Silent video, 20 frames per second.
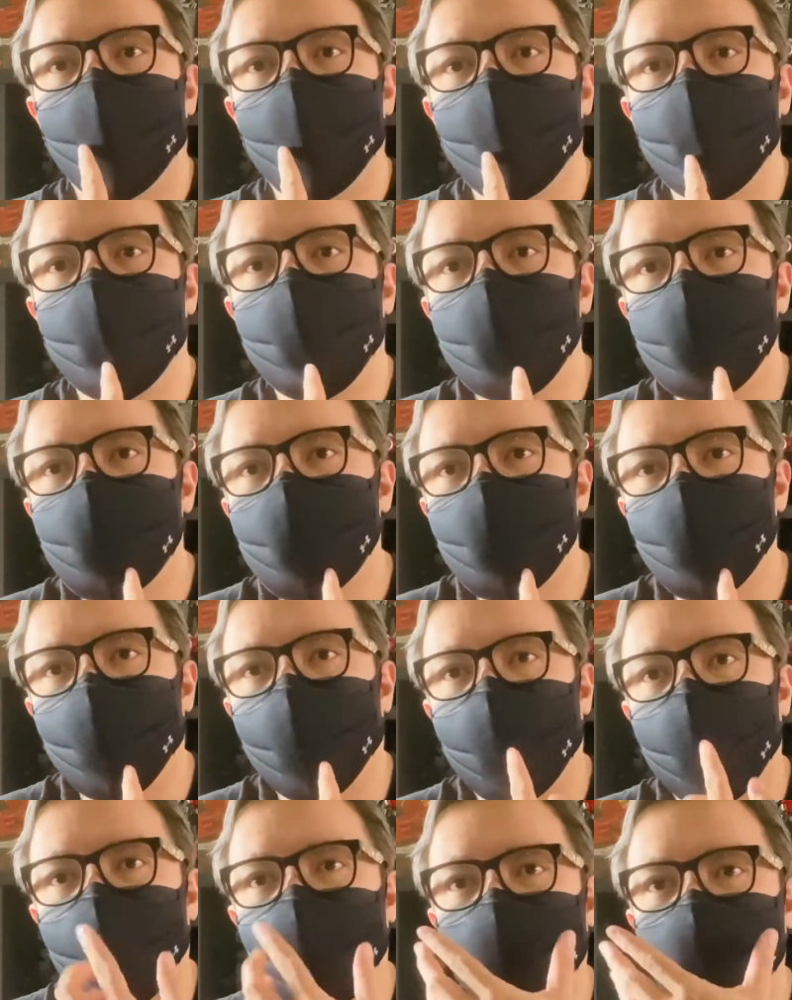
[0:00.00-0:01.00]
This
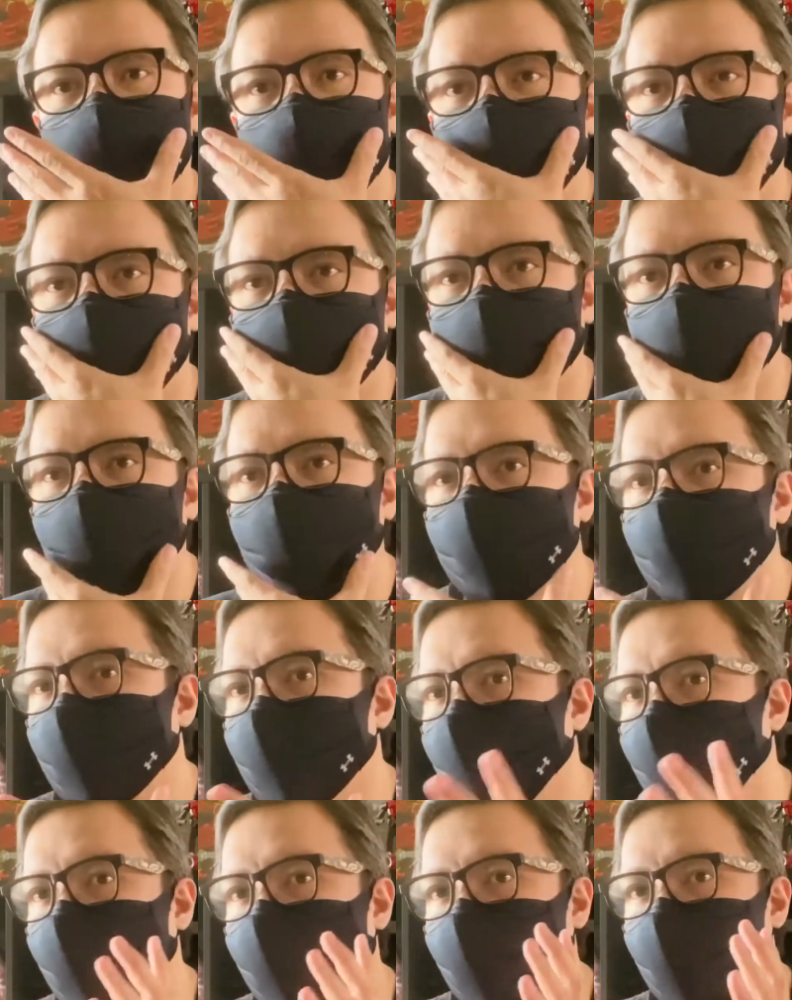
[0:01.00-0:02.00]
one
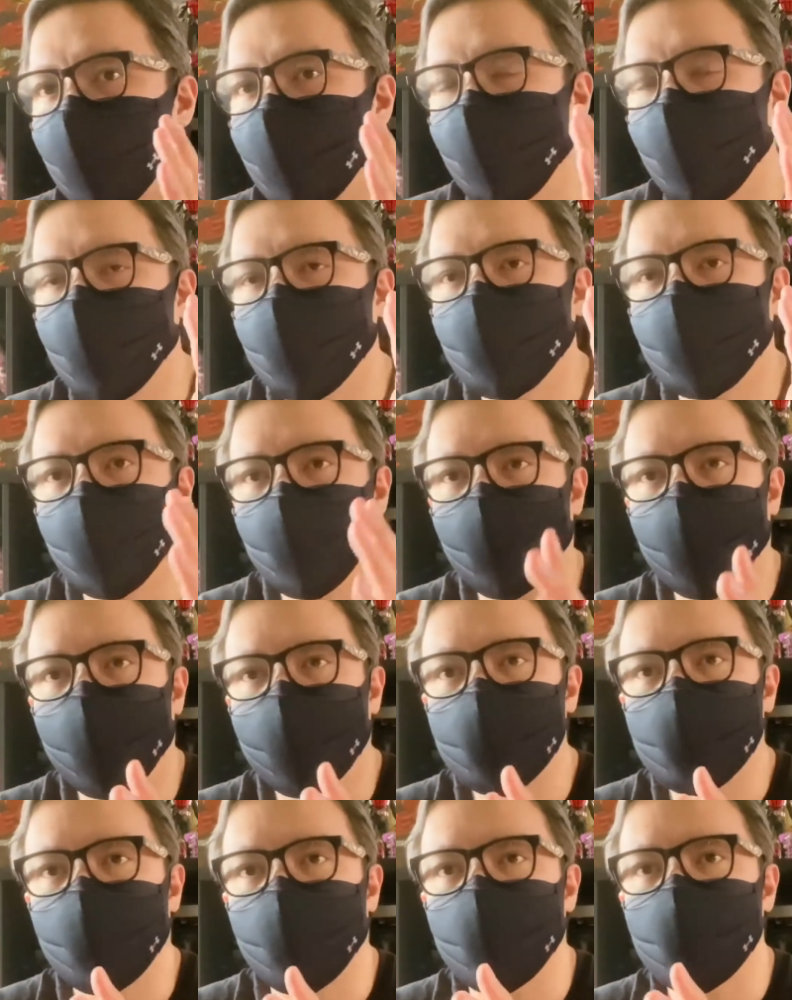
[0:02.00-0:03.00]
is XXL